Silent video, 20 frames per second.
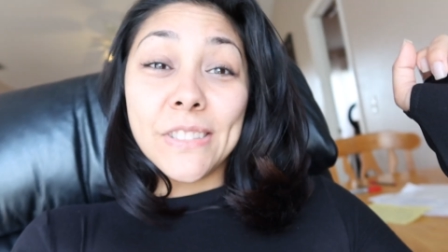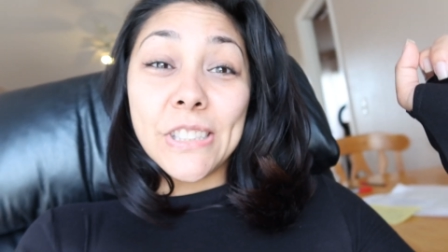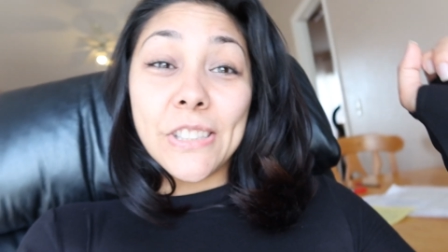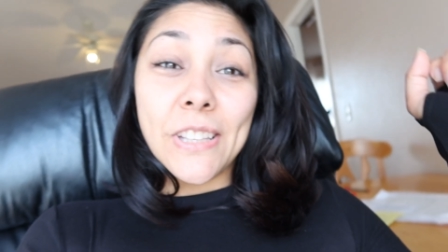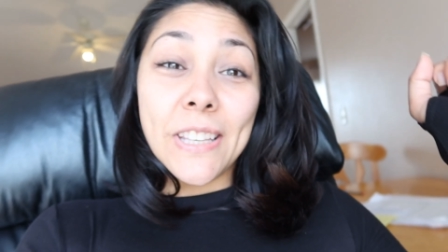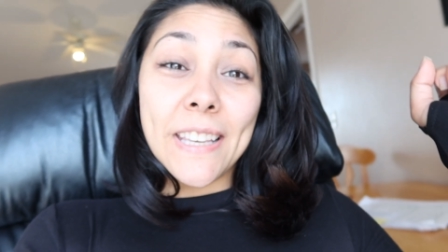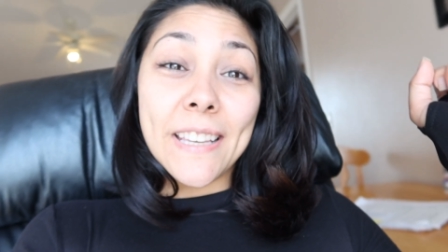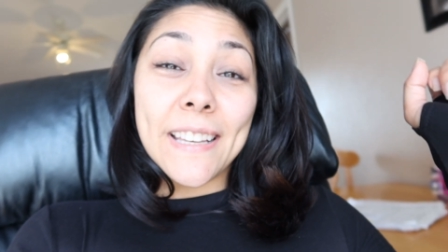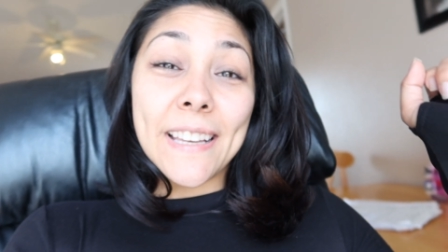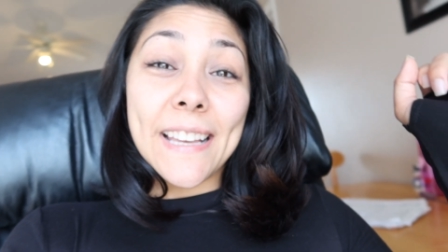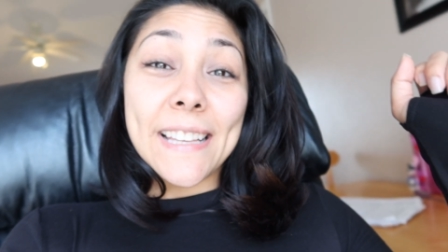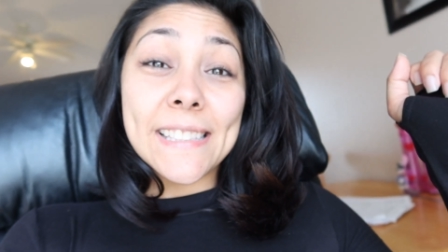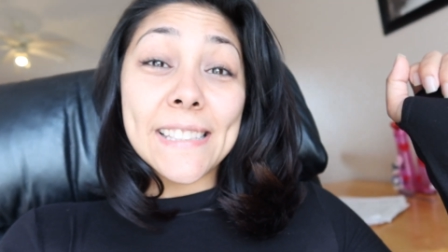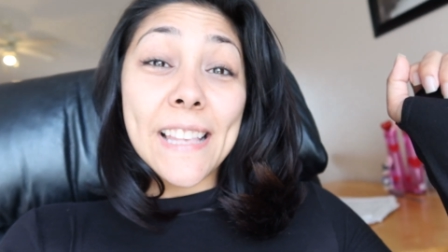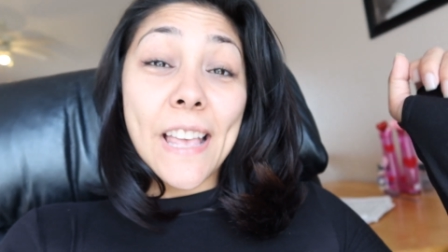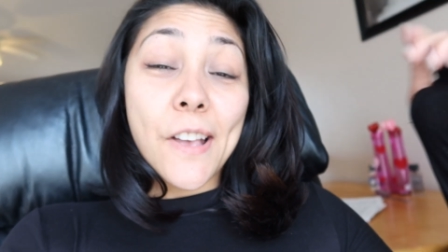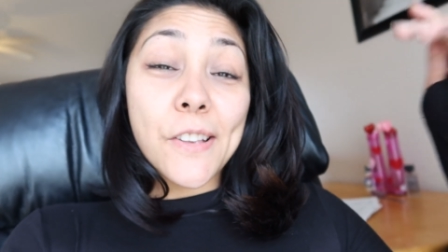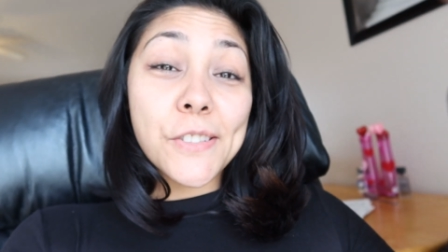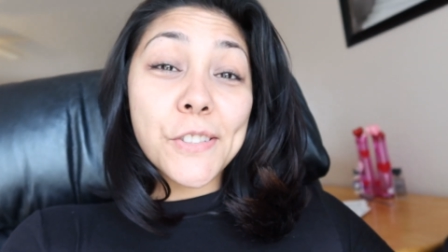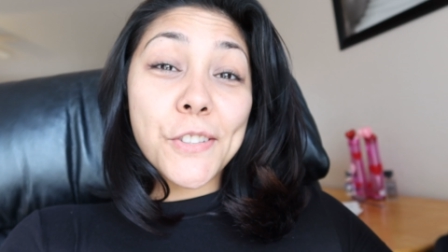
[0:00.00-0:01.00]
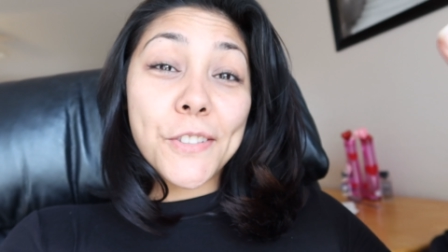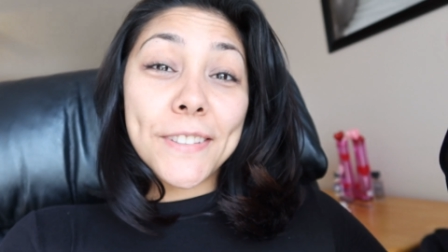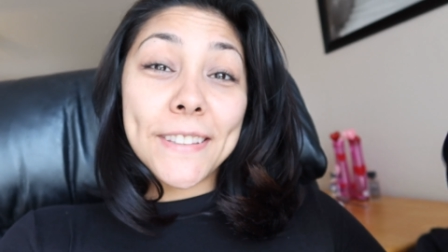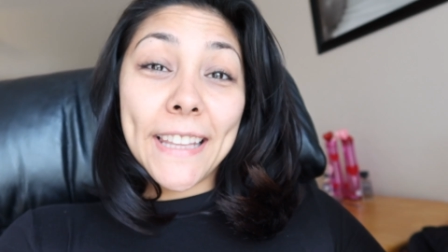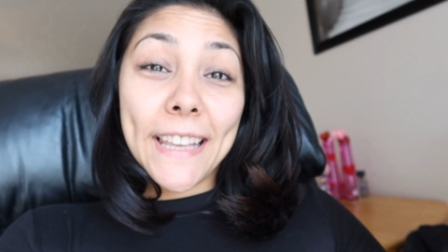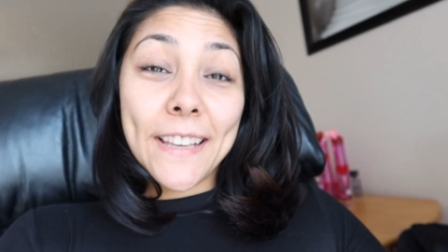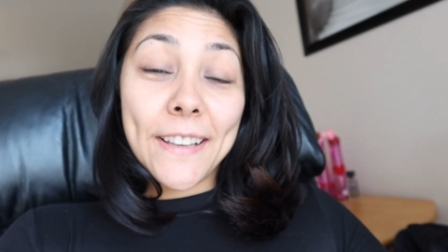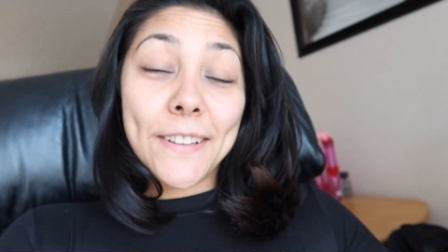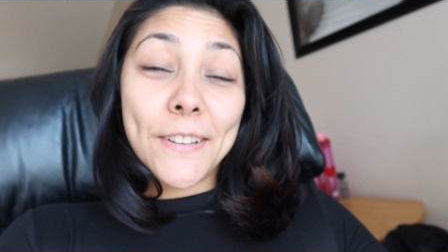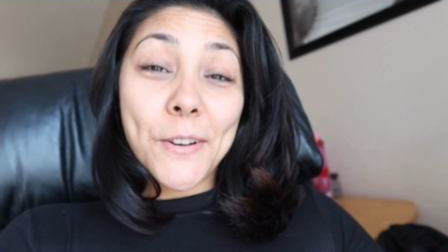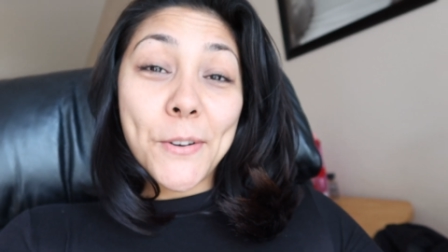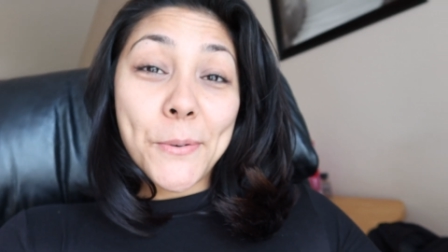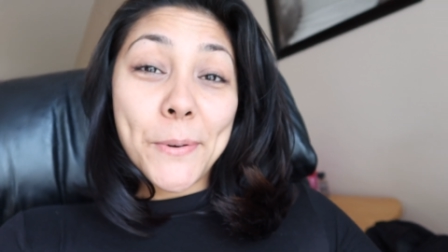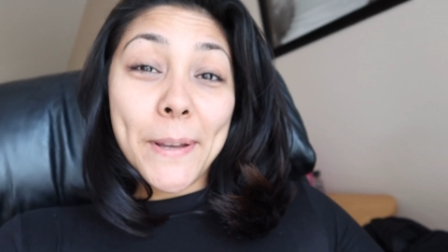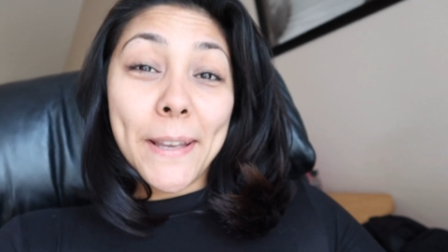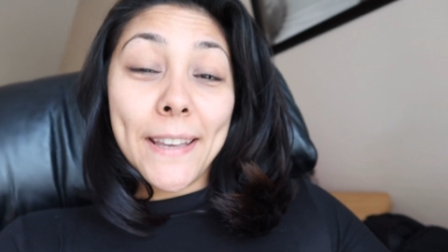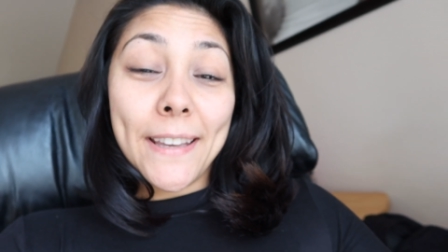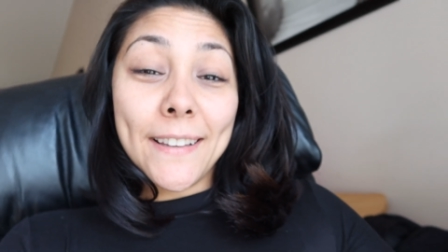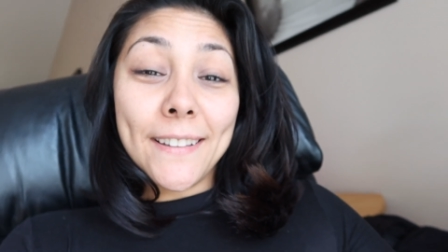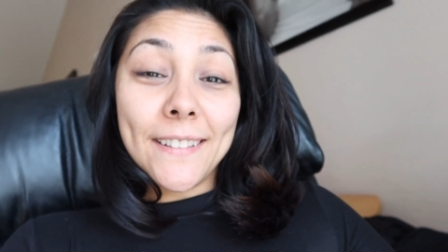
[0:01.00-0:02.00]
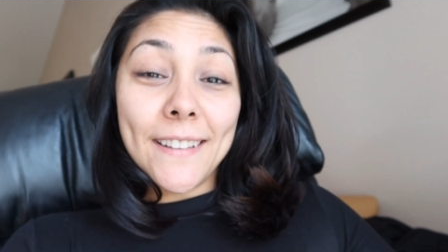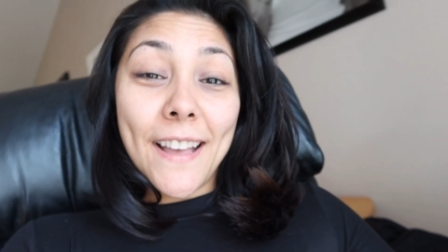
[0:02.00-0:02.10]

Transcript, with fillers: So yeah guys, how's your day going?